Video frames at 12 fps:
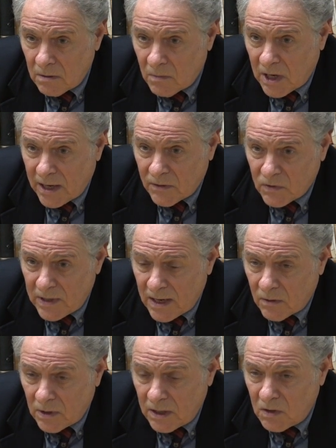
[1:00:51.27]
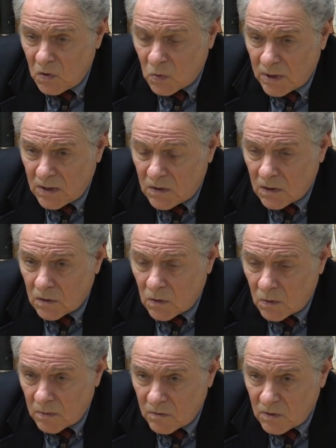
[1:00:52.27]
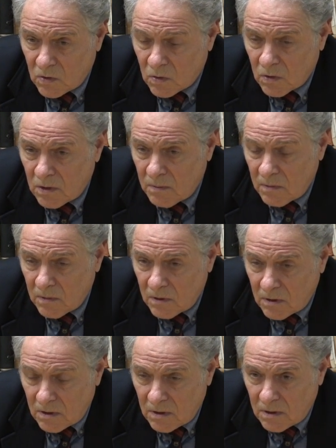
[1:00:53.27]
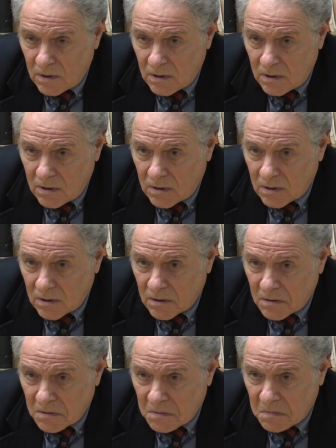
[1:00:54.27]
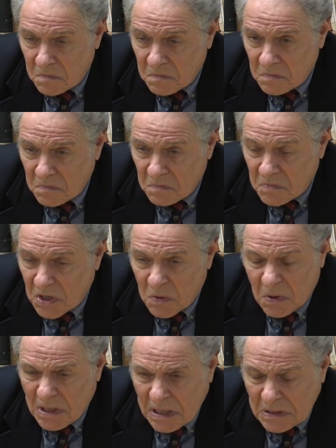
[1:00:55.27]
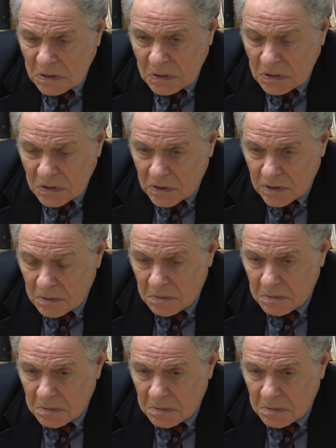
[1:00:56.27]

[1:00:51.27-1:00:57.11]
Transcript: My house now, 1926 home. Restored them. Um, done all kinds of things that